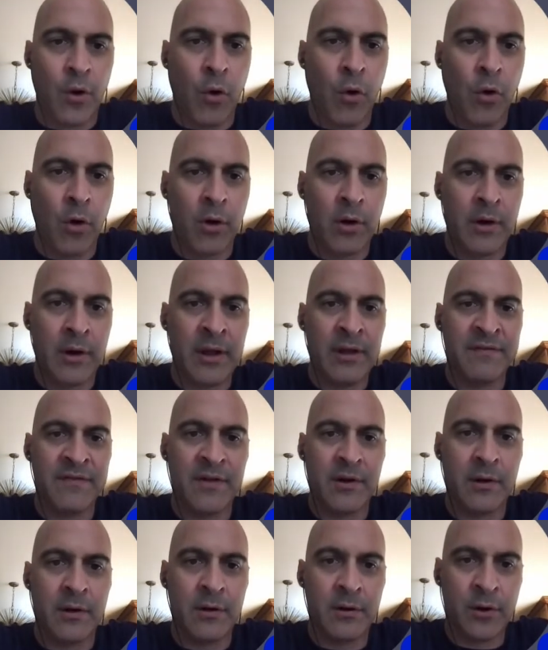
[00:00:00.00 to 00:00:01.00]
or if
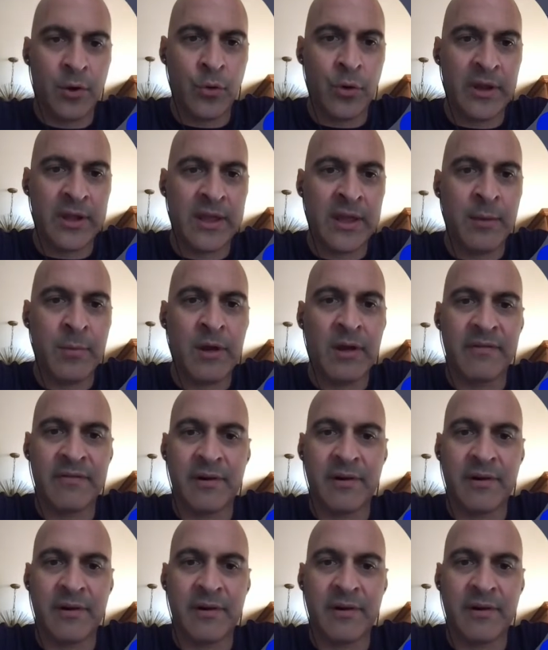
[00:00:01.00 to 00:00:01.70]
your quick email